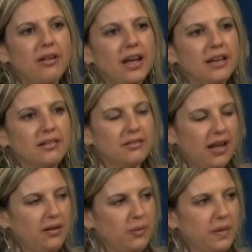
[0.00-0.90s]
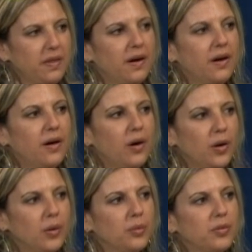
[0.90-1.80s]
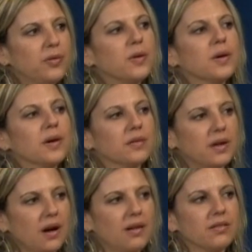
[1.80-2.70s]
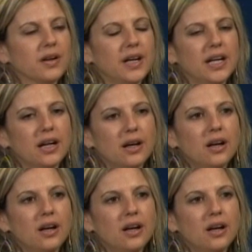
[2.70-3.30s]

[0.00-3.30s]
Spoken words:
and with the Hope for Recovery